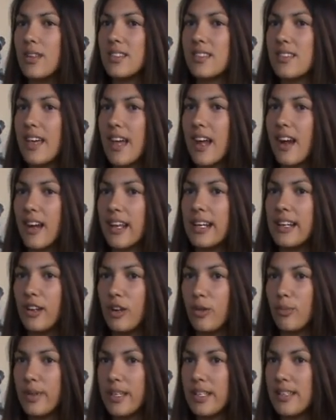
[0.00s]
what's there and
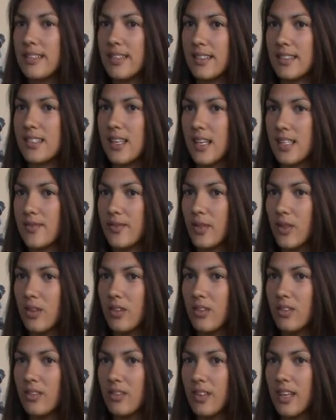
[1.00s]
it'll be mm. successful.
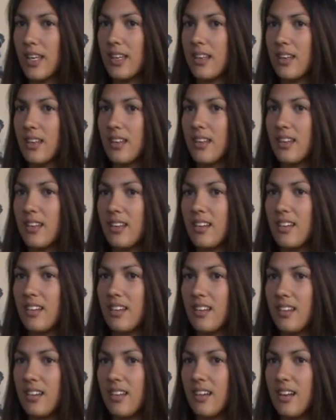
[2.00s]
Mm. Like
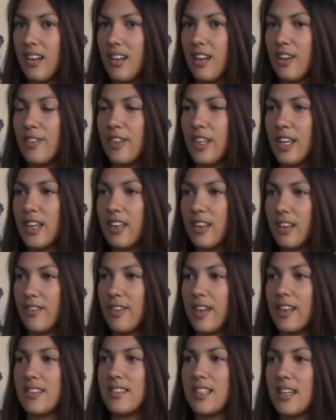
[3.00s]
I feel like
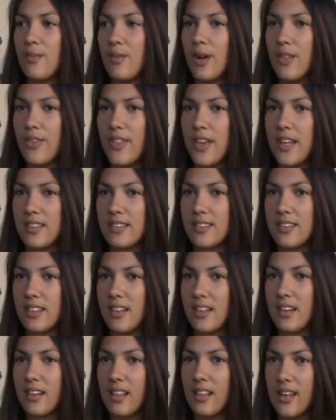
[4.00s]
if I could say one thing
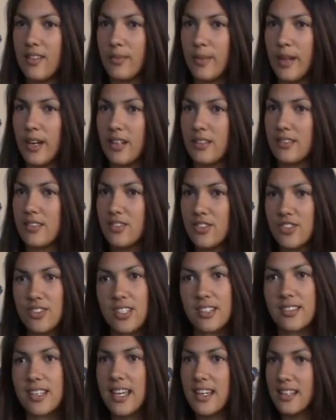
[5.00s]
to a lot of Americans, just
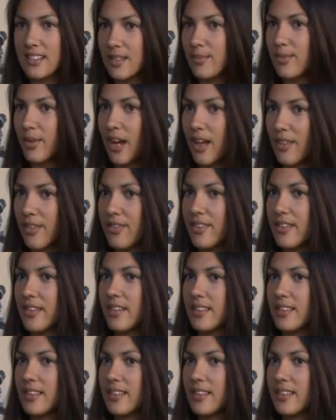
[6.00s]
like take a deep breath.